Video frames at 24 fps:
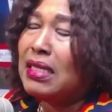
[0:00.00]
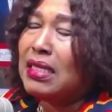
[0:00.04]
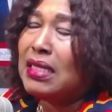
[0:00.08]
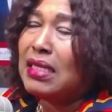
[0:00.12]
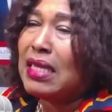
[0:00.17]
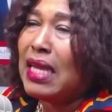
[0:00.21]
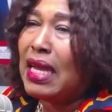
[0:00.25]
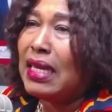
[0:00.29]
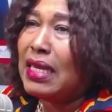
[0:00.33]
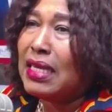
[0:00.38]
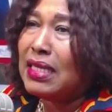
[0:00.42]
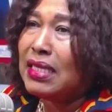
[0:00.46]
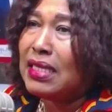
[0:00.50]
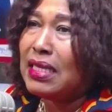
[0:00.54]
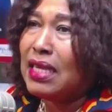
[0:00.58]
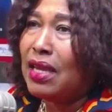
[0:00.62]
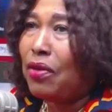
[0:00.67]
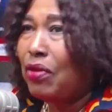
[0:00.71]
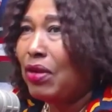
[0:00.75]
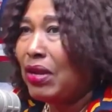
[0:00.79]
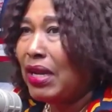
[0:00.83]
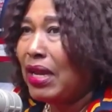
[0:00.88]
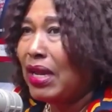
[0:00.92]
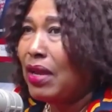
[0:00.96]
The share na
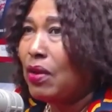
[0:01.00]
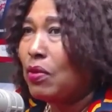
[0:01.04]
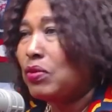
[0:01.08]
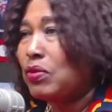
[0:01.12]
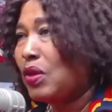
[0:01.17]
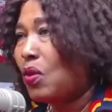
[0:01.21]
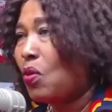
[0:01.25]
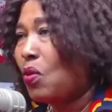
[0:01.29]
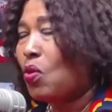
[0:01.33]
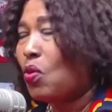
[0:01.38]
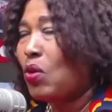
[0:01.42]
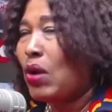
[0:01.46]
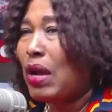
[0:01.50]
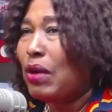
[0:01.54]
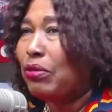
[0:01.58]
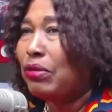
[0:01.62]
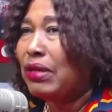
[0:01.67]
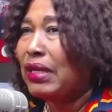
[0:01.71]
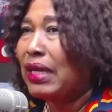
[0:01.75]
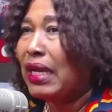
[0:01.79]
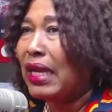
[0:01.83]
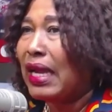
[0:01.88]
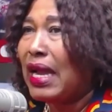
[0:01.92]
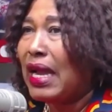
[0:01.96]
see ehwe na hu say okra
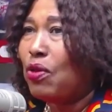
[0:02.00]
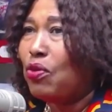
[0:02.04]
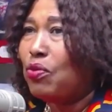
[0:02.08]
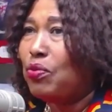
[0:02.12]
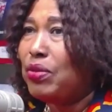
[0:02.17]
won ne ka